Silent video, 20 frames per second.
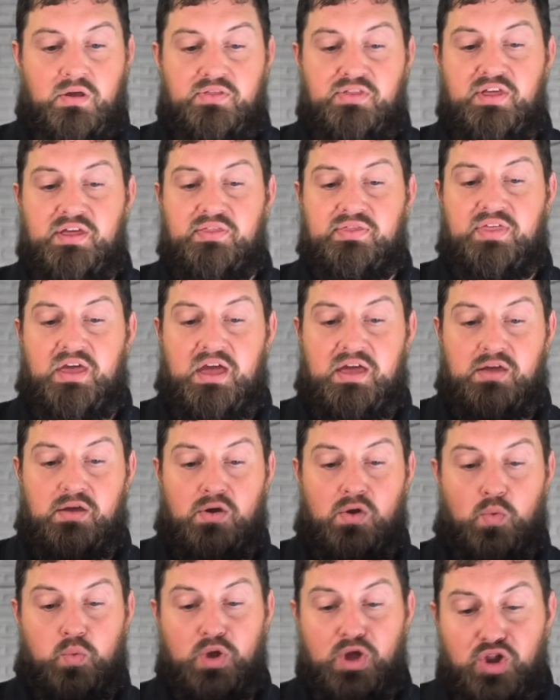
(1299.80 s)
that,
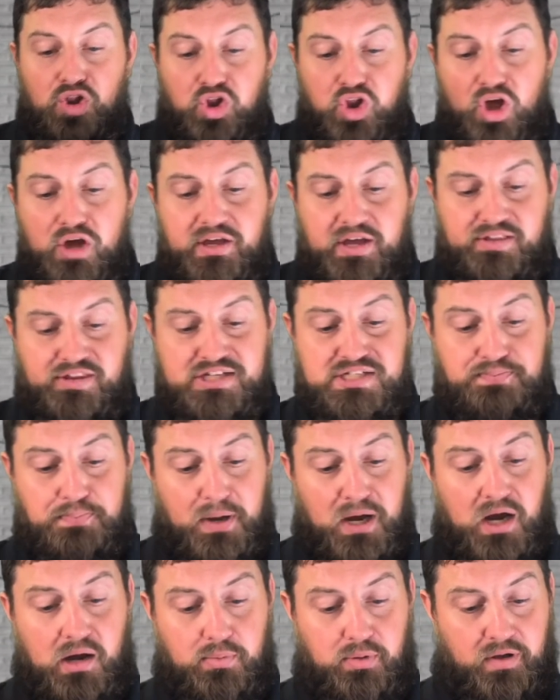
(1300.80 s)
that we look at this
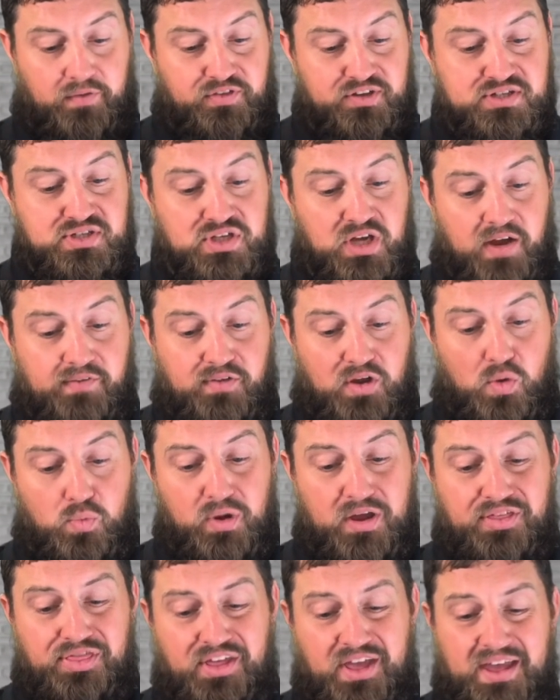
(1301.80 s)
parable of the servant and
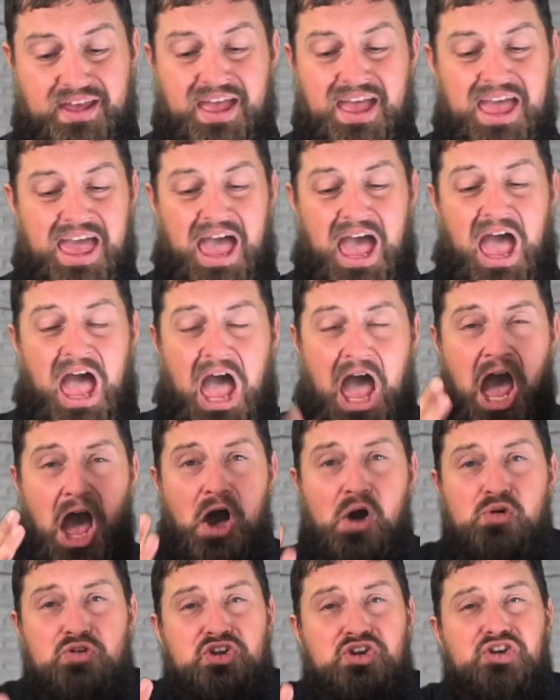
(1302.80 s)
we think,
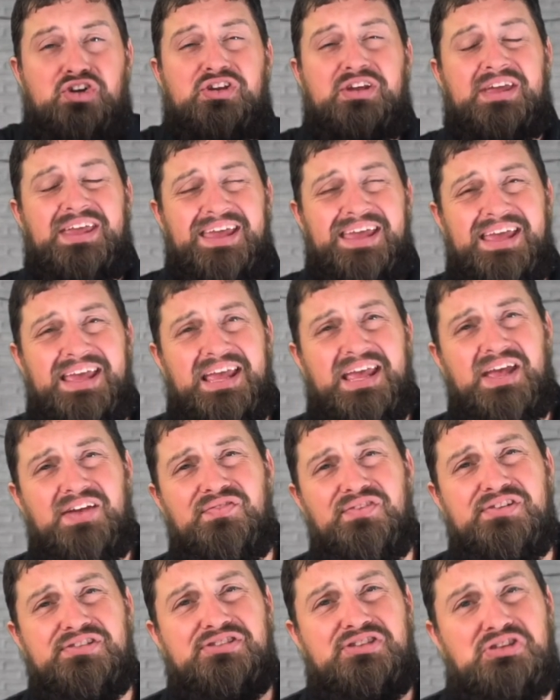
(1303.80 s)
how could he
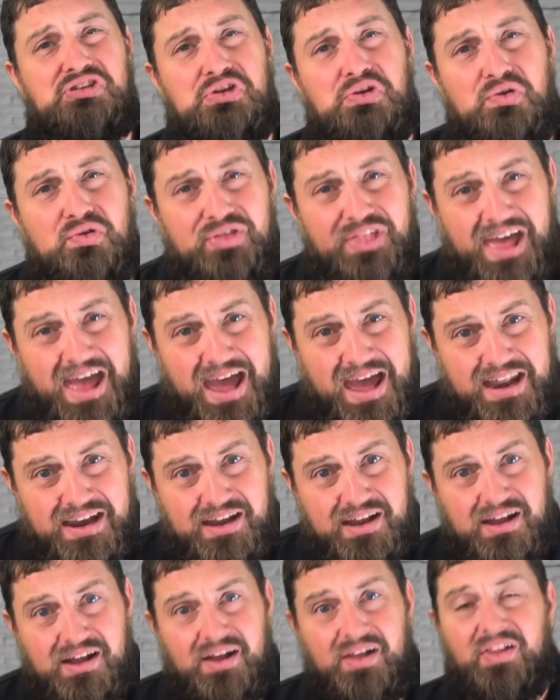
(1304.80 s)
even do
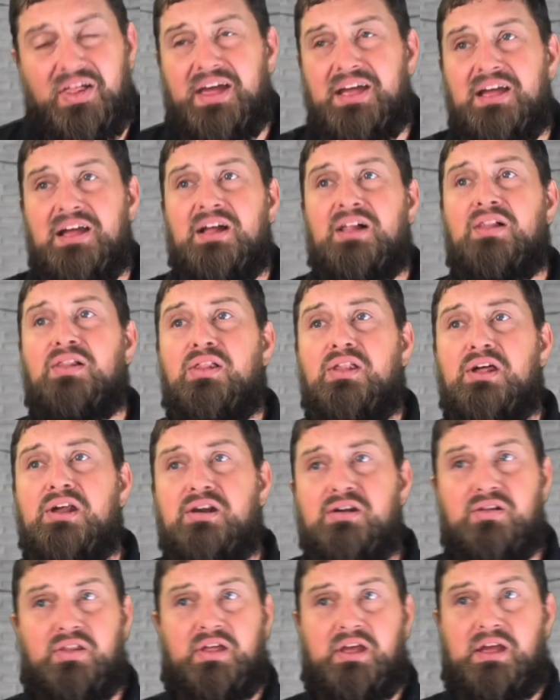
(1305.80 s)
that? Like,
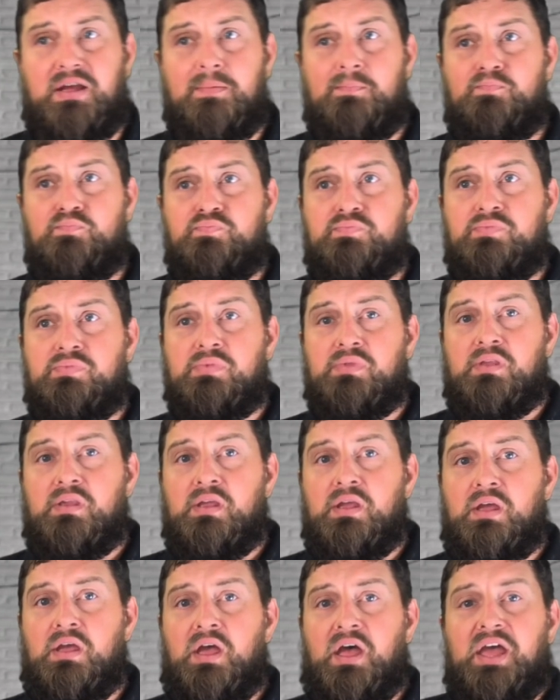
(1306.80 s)
literally,
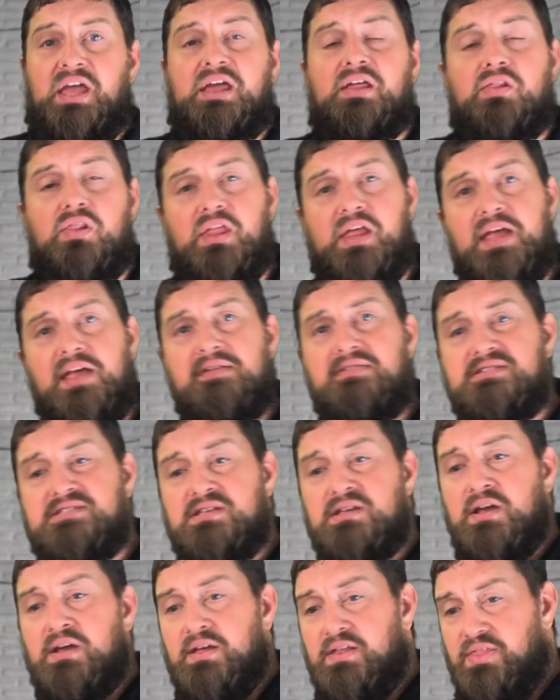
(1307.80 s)
he
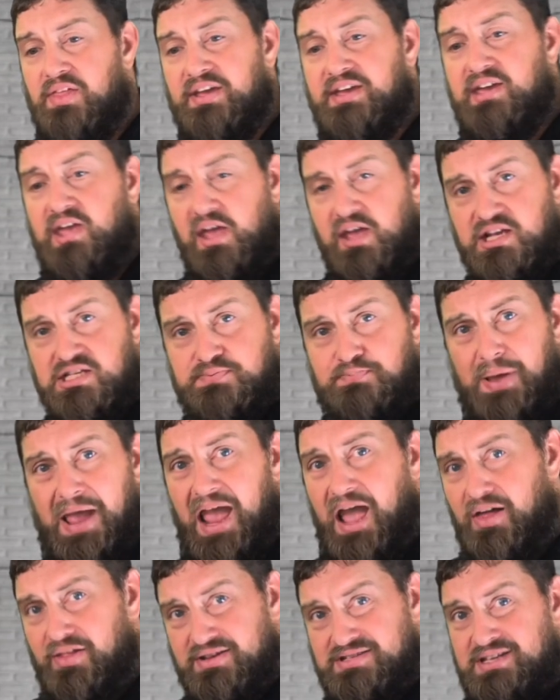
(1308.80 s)
leaves the king's
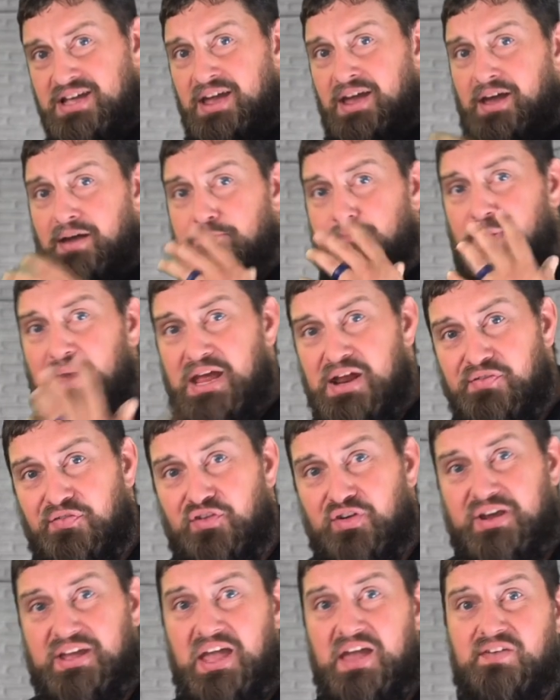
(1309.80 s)
palace, being
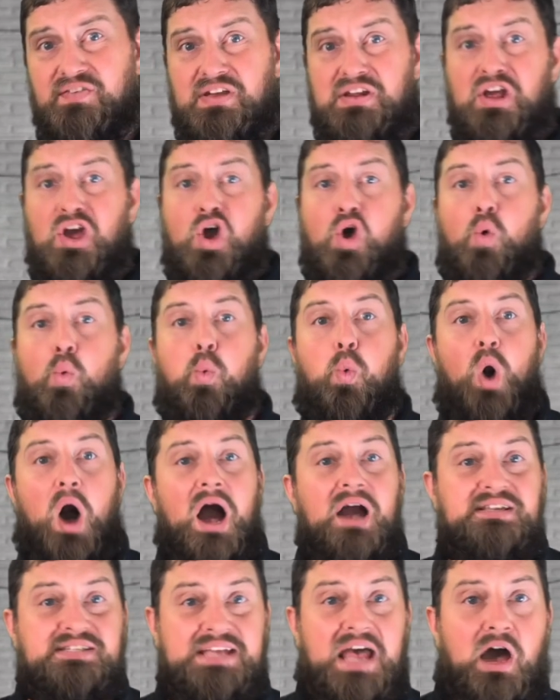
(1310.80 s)
forgiven,
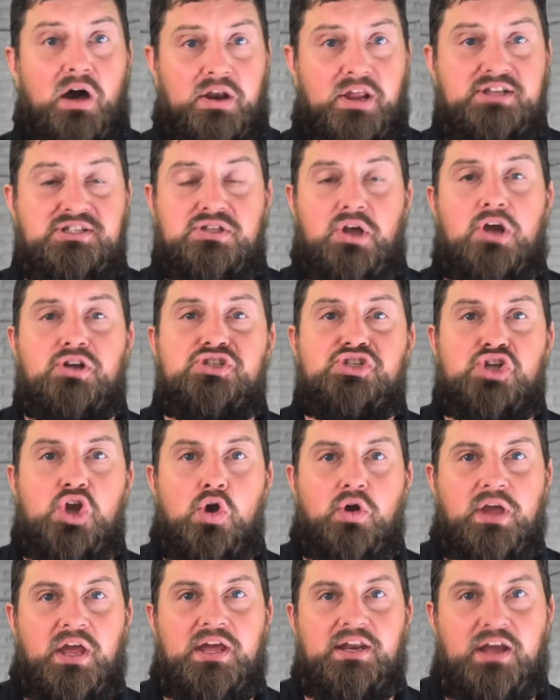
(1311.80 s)
walks out and starts
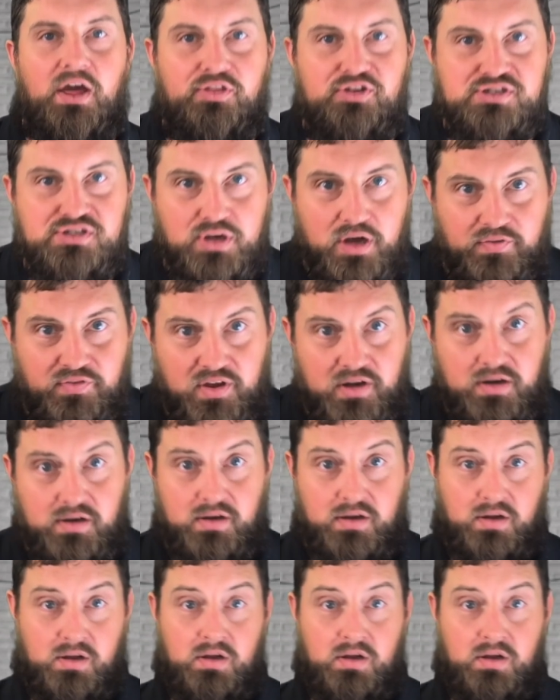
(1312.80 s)
choking another servant.